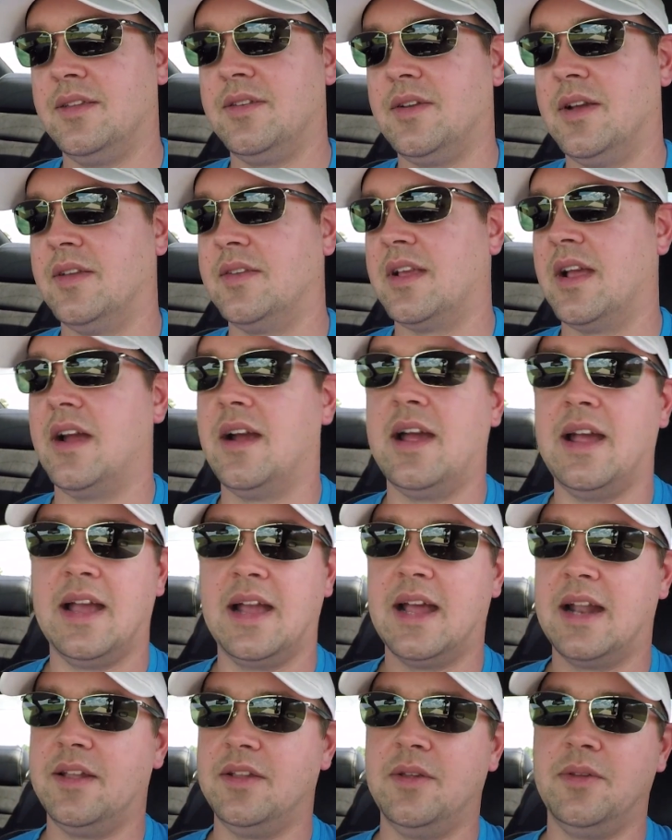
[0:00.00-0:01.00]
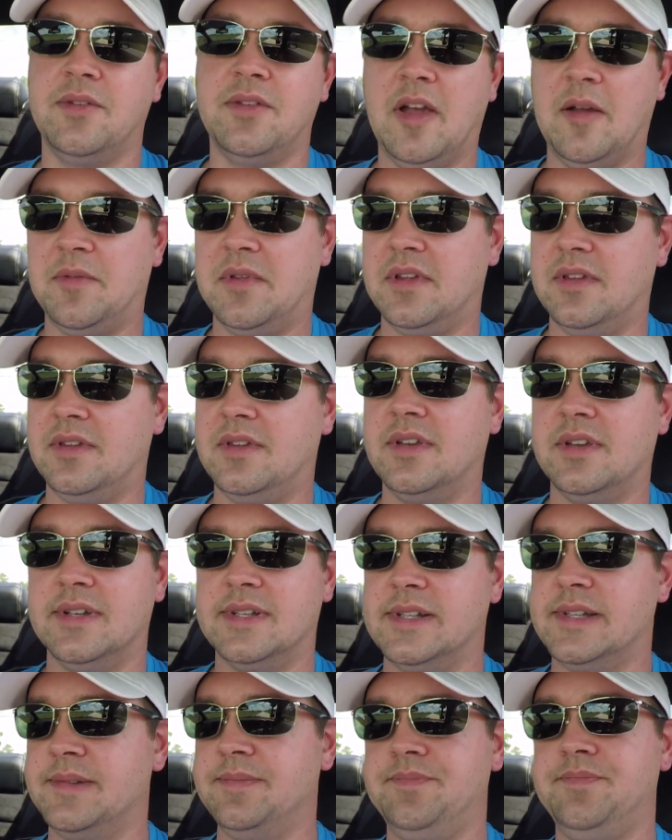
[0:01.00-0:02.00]
So I was like, all right, I got to do something
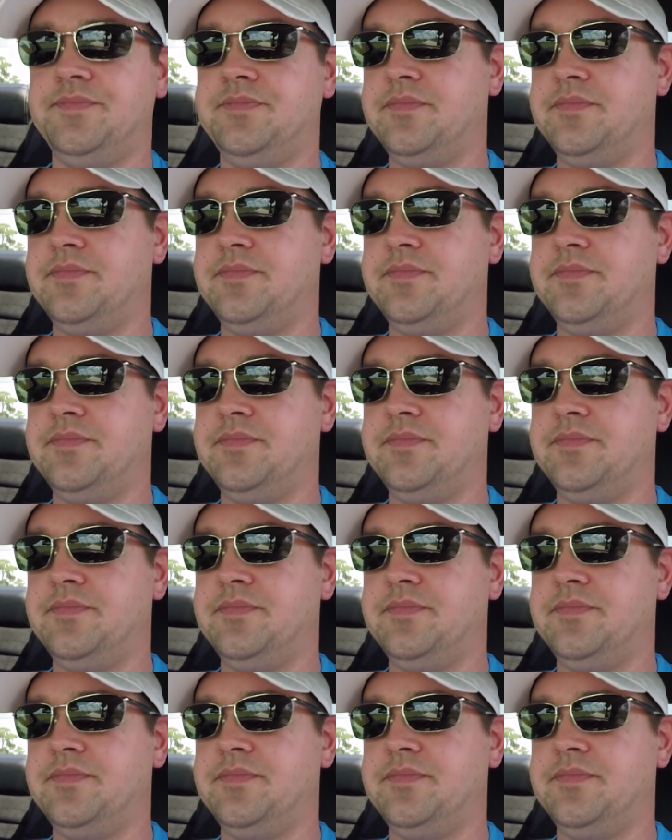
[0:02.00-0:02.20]
to